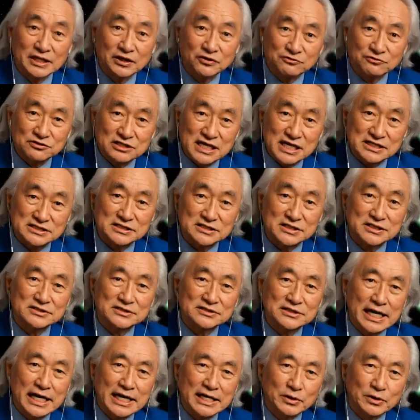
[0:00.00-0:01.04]
That happens
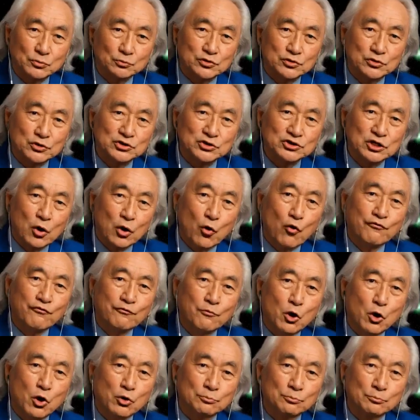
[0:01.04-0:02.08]
on December
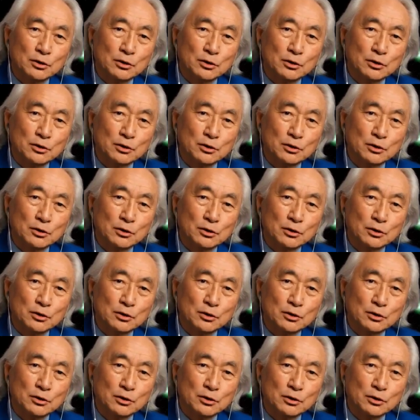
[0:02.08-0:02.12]
19th.